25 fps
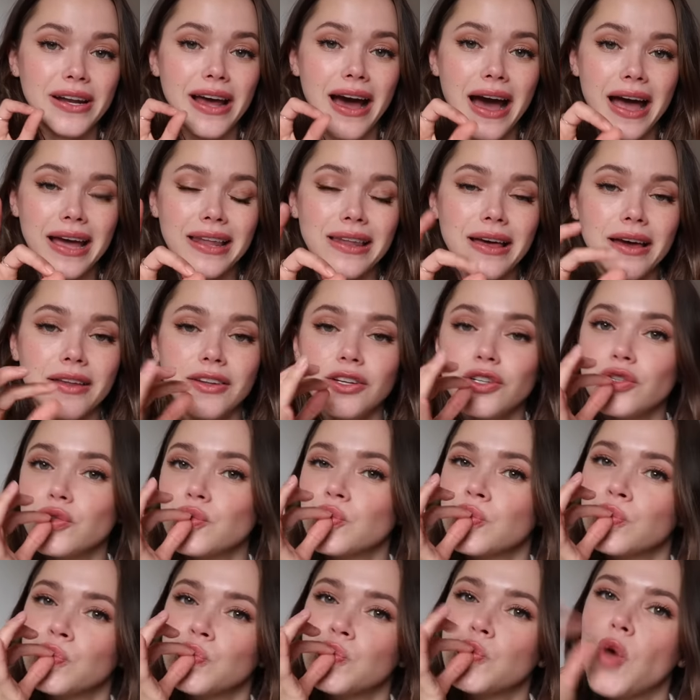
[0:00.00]
and
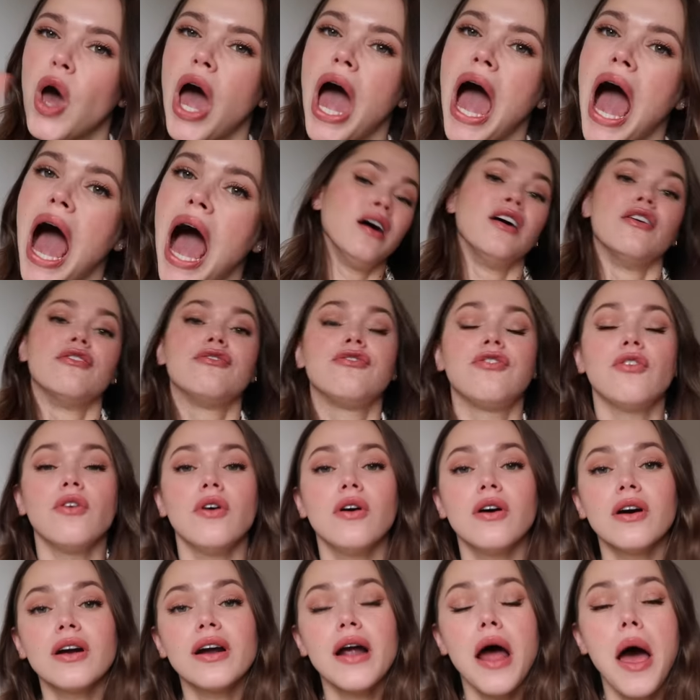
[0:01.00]
eyeliner.
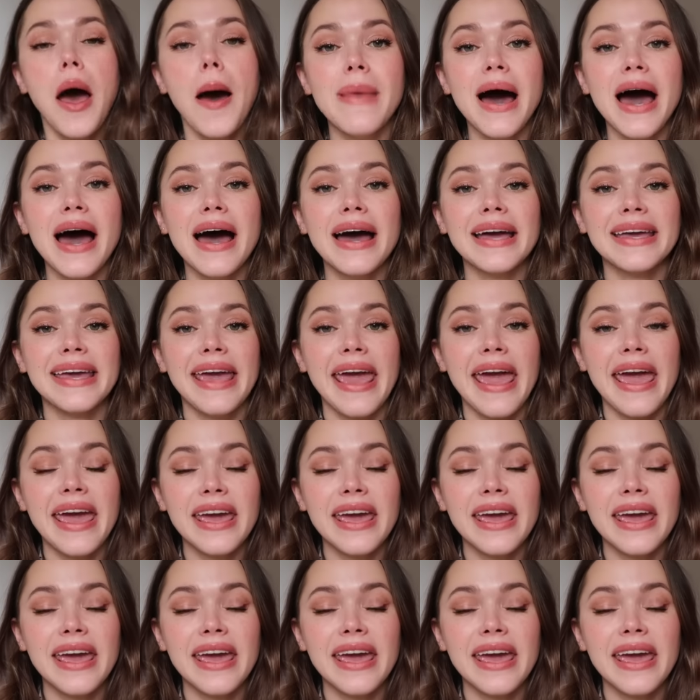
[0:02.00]
For my